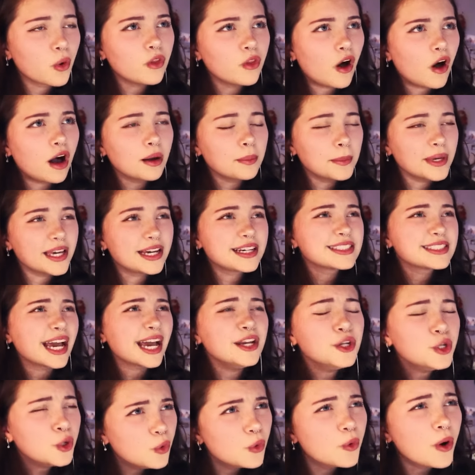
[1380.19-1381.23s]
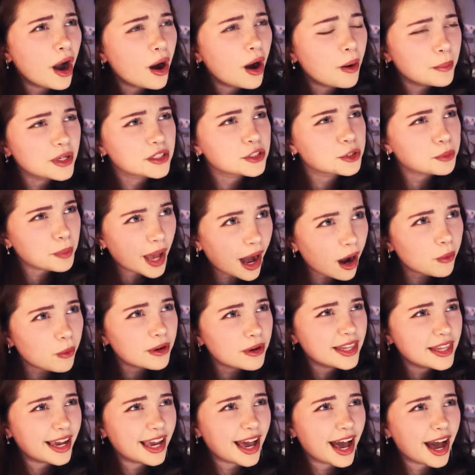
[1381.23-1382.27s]
long because I knew how much power
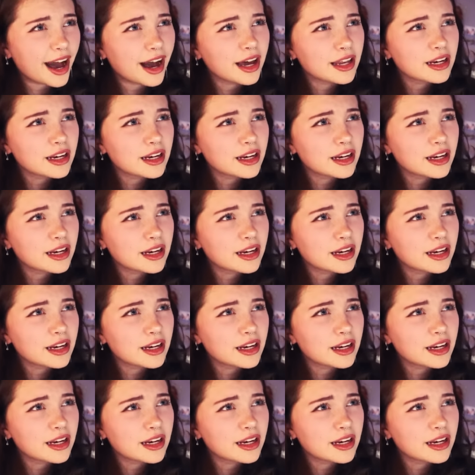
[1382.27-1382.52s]
they had.